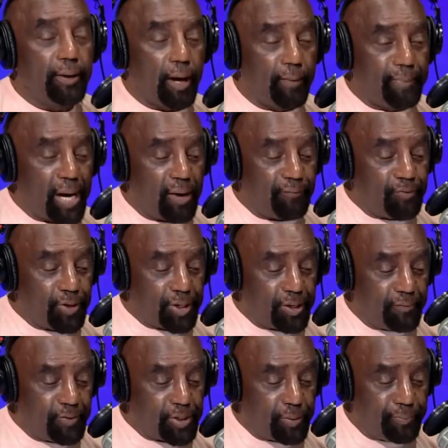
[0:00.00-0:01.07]
About
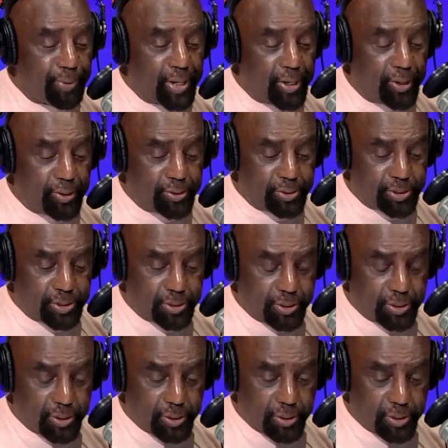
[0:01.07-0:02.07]
forgiving your parents?